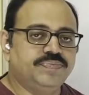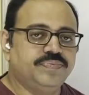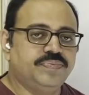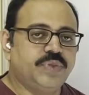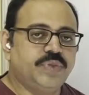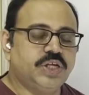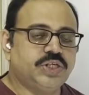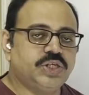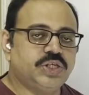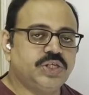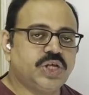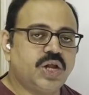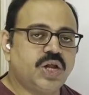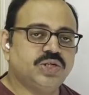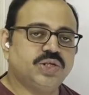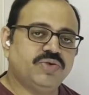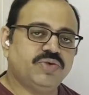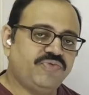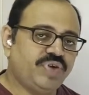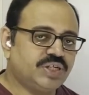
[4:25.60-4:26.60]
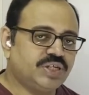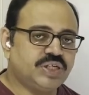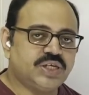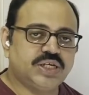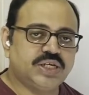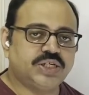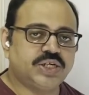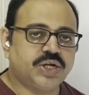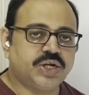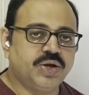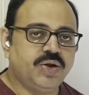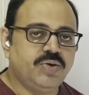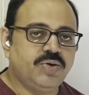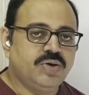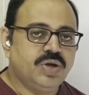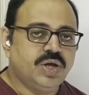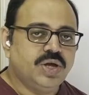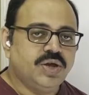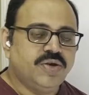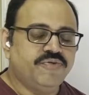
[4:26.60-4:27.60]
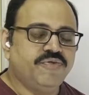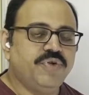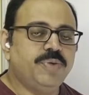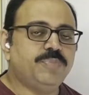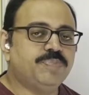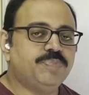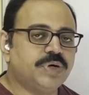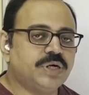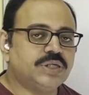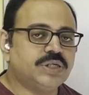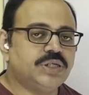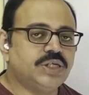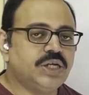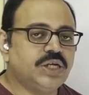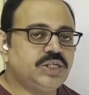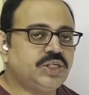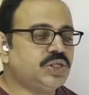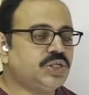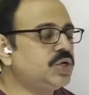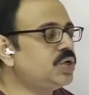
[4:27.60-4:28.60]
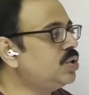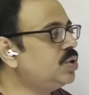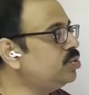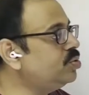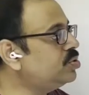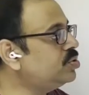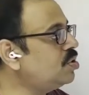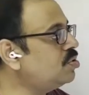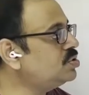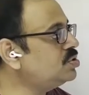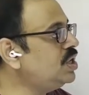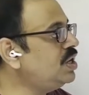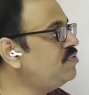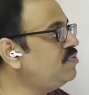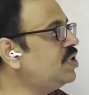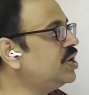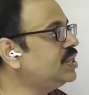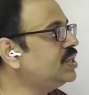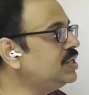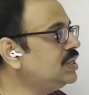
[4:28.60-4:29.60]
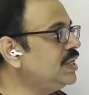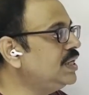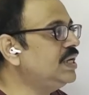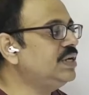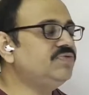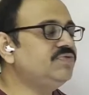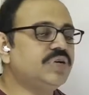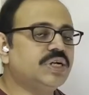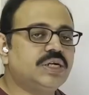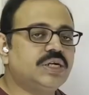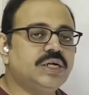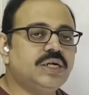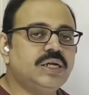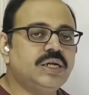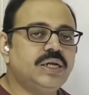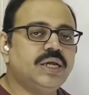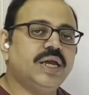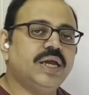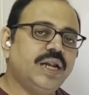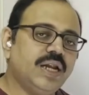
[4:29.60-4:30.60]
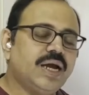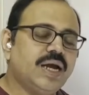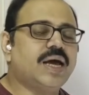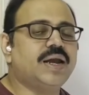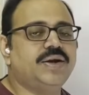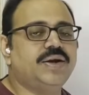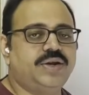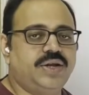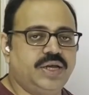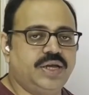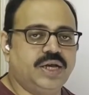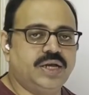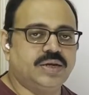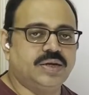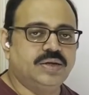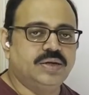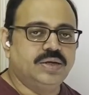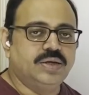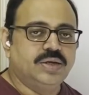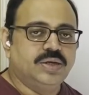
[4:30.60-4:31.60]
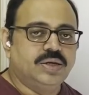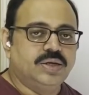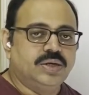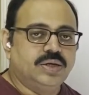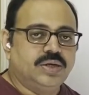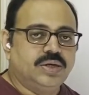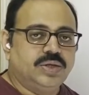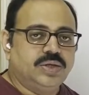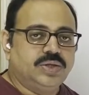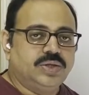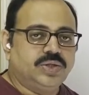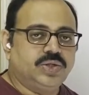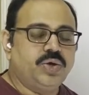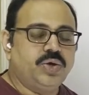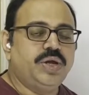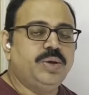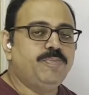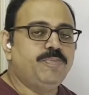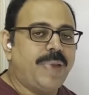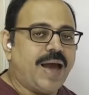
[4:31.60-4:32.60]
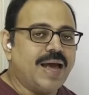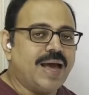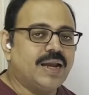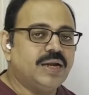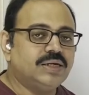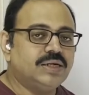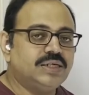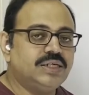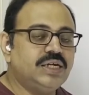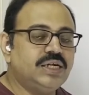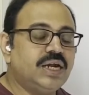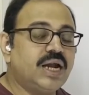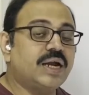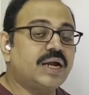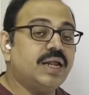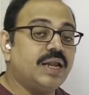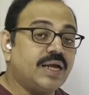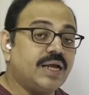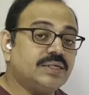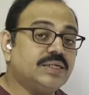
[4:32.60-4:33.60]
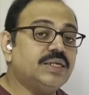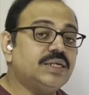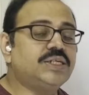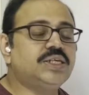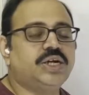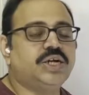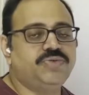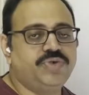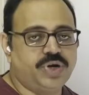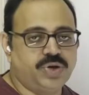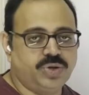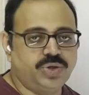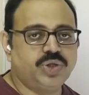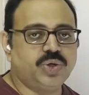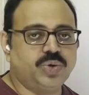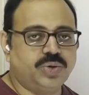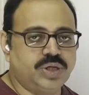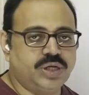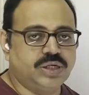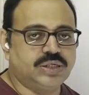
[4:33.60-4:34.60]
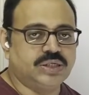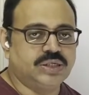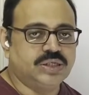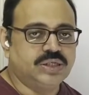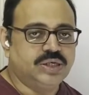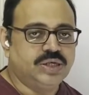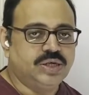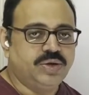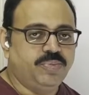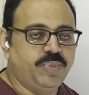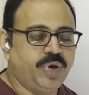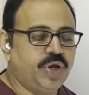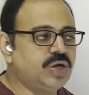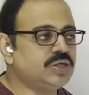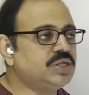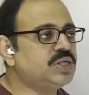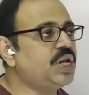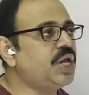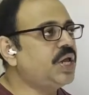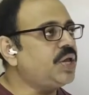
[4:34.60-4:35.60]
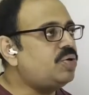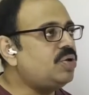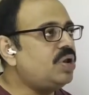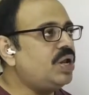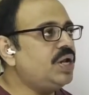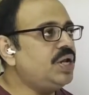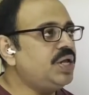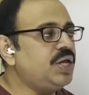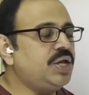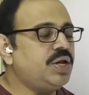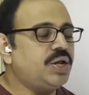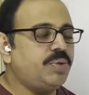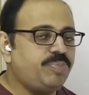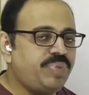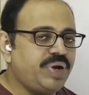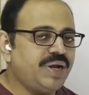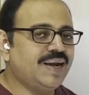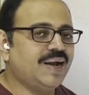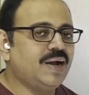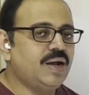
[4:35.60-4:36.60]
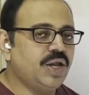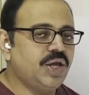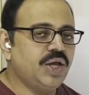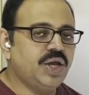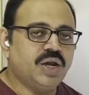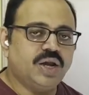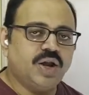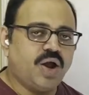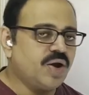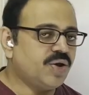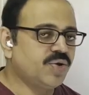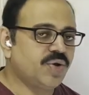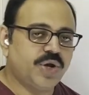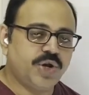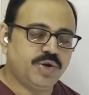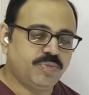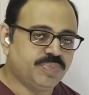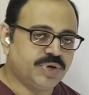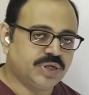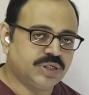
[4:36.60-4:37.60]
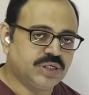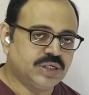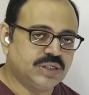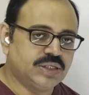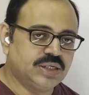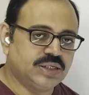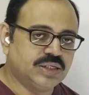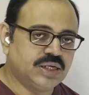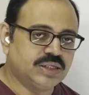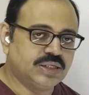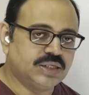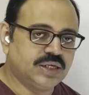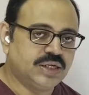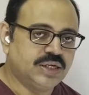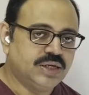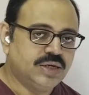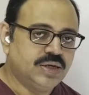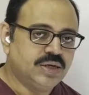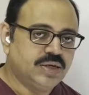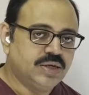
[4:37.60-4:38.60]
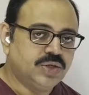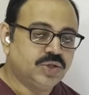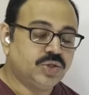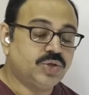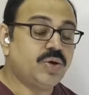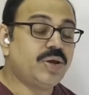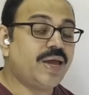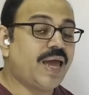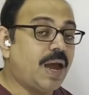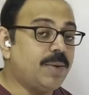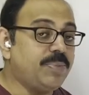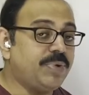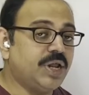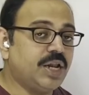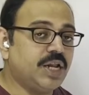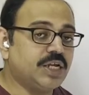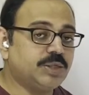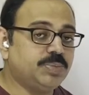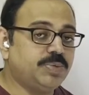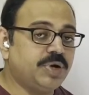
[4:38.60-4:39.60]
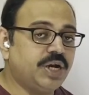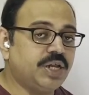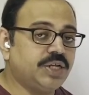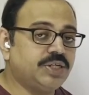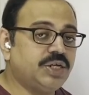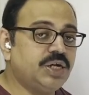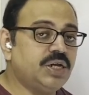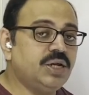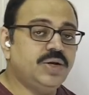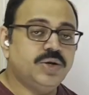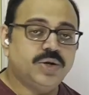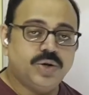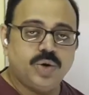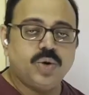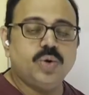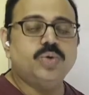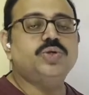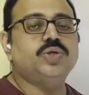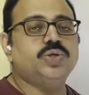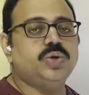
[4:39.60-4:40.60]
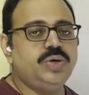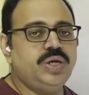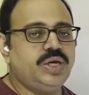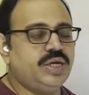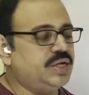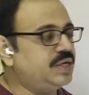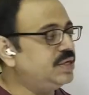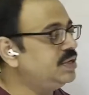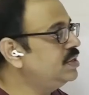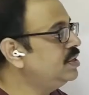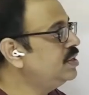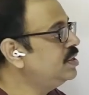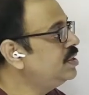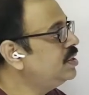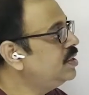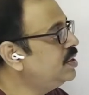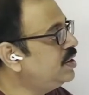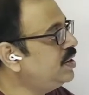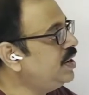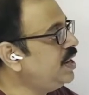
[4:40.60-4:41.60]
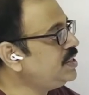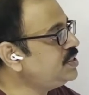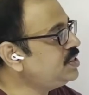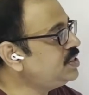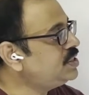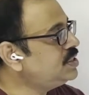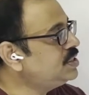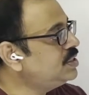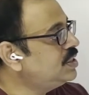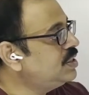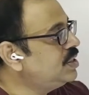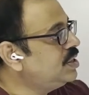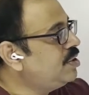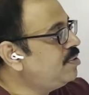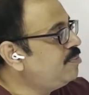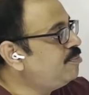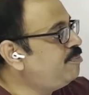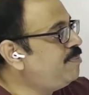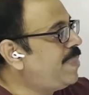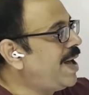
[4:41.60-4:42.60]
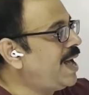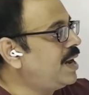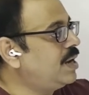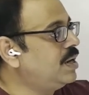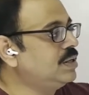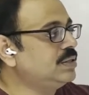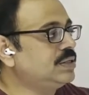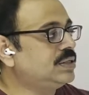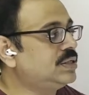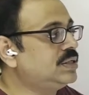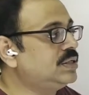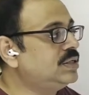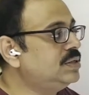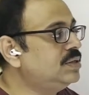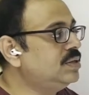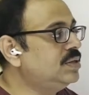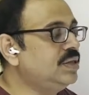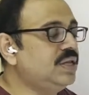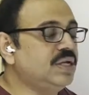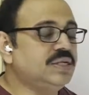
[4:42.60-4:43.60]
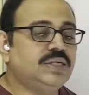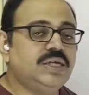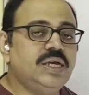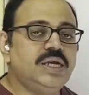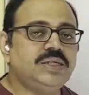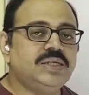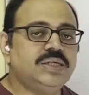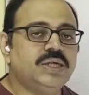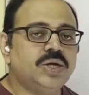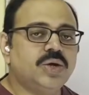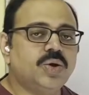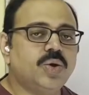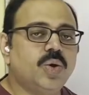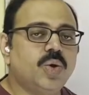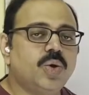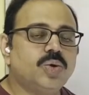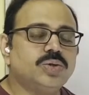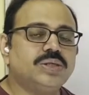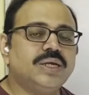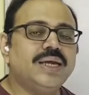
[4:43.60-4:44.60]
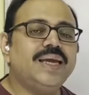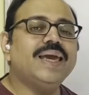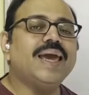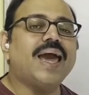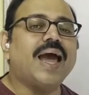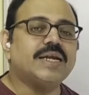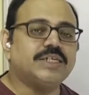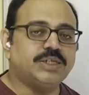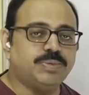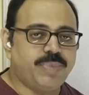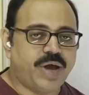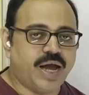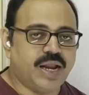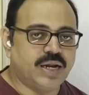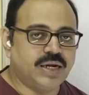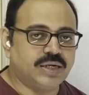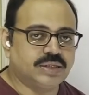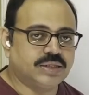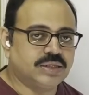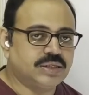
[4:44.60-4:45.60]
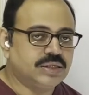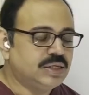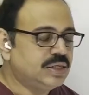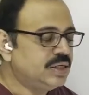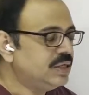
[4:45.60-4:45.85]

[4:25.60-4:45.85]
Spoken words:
This is also fixed asset, no? We purchased 2000 worth inverter in current year. So in balance sheet under asset side we have to show this, because regularly, repeatedly you are not going to purchase this asset. So capital expenditure don't show here. Next, balance. This is closing cash balance.